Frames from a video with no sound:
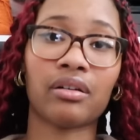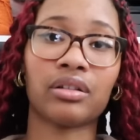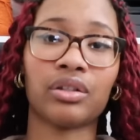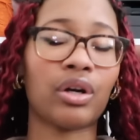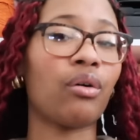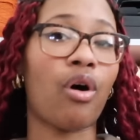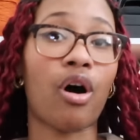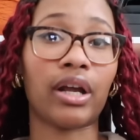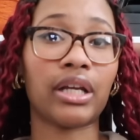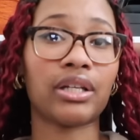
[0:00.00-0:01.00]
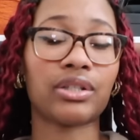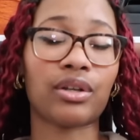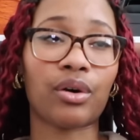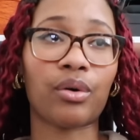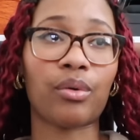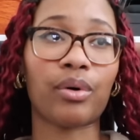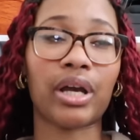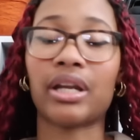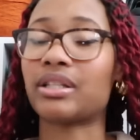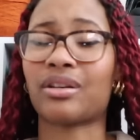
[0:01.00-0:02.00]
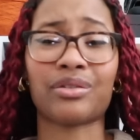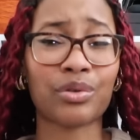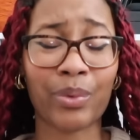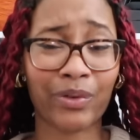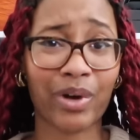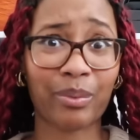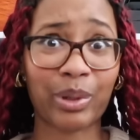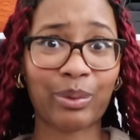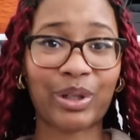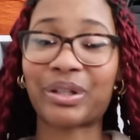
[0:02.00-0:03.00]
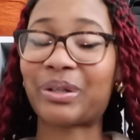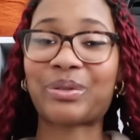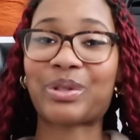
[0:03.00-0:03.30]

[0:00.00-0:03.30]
you know, on it, so, and it's on 2.5 millimeter needles,